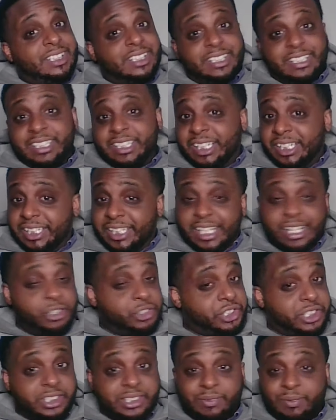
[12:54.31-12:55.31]
And now
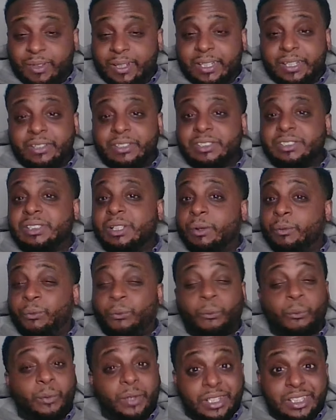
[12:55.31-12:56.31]
she's finding herself
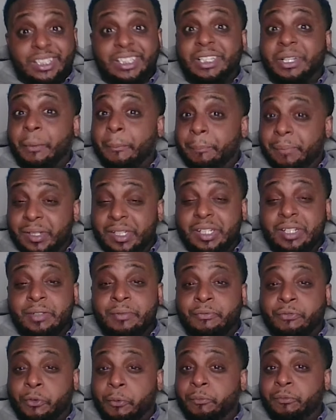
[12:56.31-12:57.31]
really competing
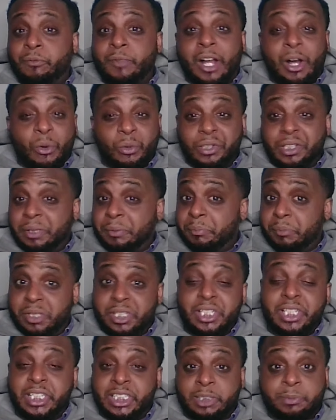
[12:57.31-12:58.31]
for not only
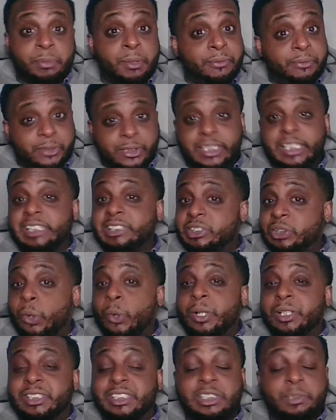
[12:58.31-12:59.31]
minutes, but for that
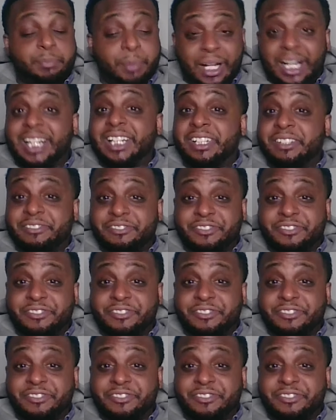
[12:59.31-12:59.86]
starting spot, it